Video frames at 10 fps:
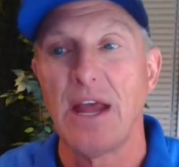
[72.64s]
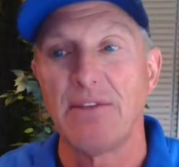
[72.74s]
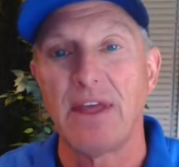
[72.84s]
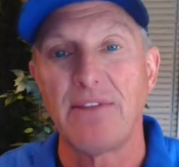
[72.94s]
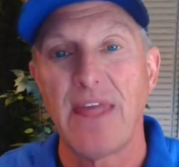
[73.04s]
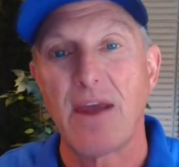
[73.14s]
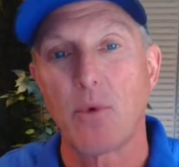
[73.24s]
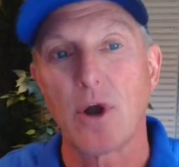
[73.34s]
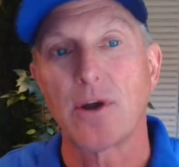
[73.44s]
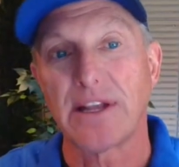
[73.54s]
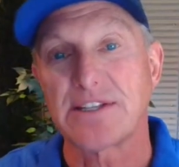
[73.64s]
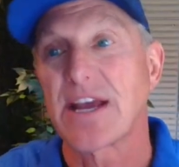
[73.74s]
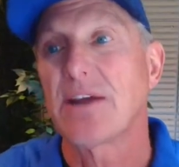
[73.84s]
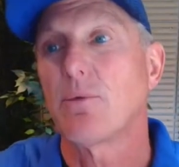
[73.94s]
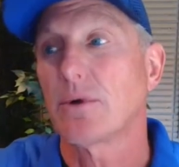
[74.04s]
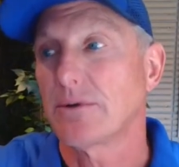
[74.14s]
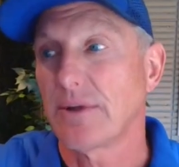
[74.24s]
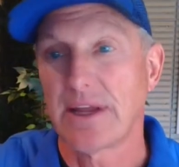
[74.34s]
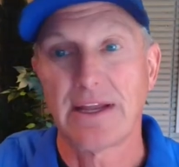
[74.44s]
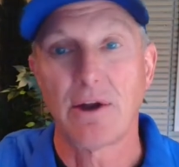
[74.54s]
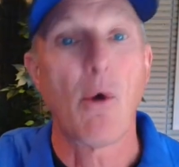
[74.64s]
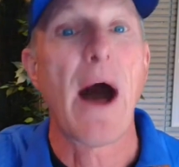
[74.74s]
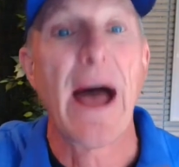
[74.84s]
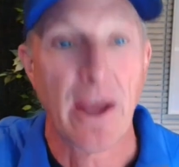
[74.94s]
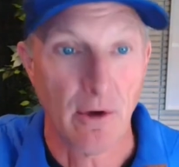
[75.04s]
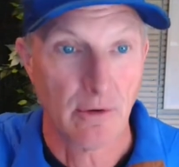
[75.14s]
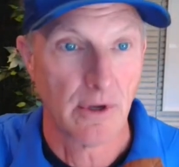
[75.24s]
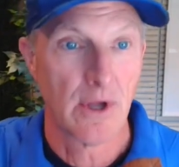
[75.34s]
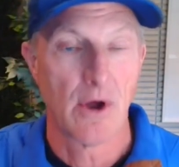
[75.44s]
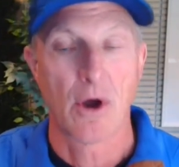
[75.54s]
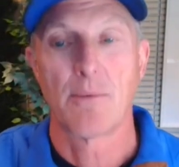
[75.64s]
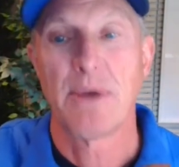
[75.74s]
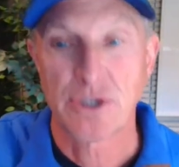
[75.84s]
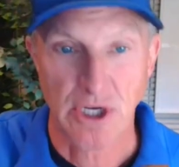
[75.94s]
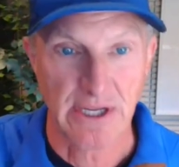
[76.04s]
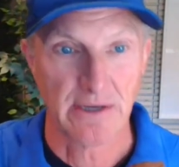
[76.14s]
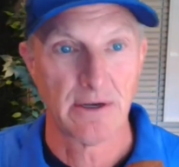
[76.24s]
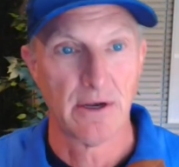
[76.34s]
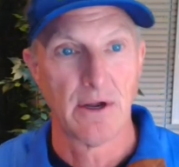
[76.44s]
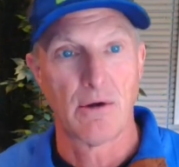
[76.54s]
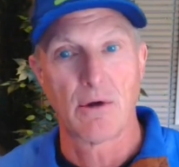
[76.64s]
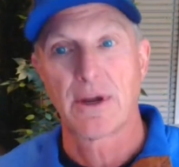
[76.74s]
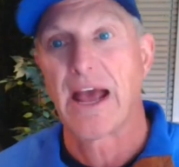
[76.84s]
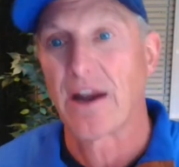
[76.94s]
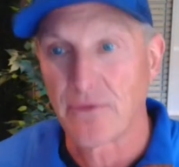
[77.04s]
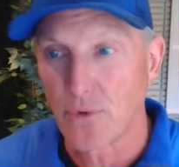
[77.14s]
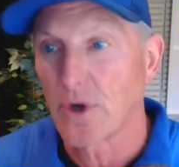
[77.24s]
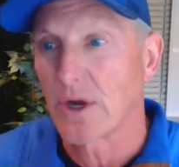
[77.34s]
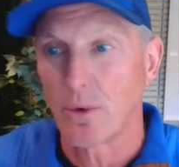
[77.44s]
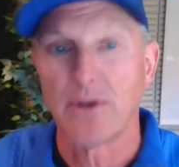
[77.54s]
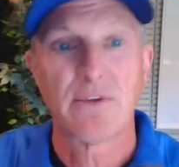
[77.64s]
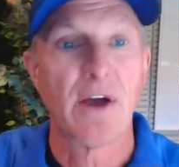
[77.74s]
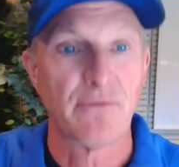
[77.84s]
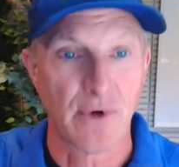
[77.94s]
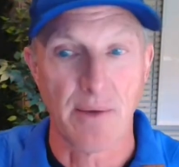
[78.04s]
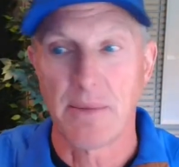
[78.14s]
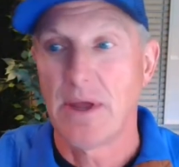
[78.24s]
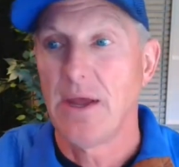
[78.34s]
than they were, let's say, in Ohio or Michigan or California, where you've come from.